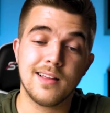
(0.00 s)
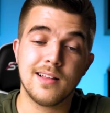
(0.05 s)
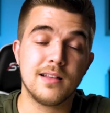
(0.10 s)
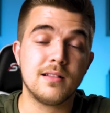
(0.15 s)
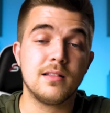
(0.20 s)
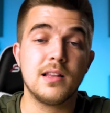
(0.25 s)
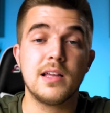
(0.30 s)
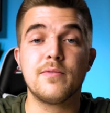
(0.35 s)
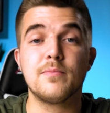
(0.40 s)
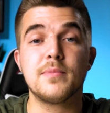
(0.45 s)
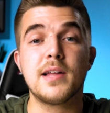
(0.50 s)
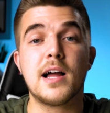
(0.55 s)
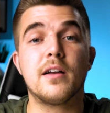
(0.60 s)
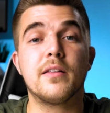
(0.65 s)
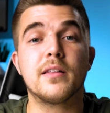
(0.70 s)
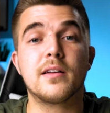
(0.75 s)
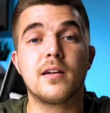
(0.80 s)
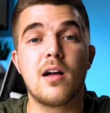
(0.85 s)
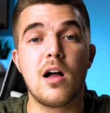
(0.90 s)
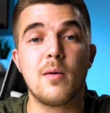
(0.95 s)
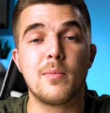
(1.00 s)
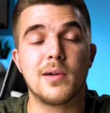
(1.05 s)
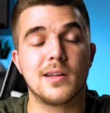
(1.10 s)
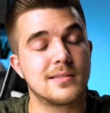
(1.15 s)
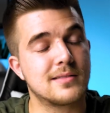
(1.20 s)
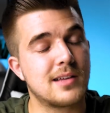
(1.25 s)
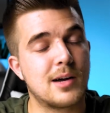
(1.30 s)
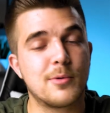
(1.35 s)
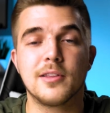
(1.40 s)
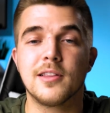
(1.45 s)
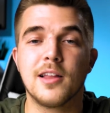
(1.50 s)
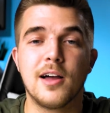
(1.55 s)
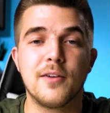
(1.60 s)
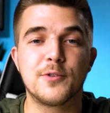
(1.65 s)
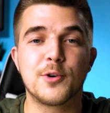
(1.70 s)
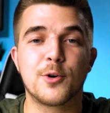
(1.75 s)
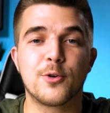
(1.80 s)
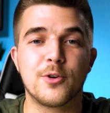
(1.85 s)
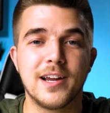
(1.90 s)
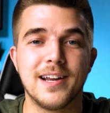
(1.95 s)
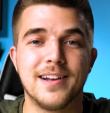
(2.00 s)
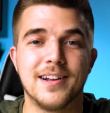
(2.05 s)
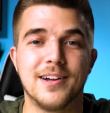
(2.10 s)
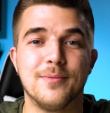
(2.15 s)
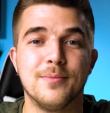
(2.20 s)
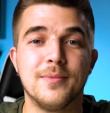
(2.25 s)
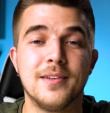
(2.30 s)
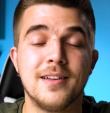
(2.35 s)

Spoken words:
leave them down in the comments. I would love to read them.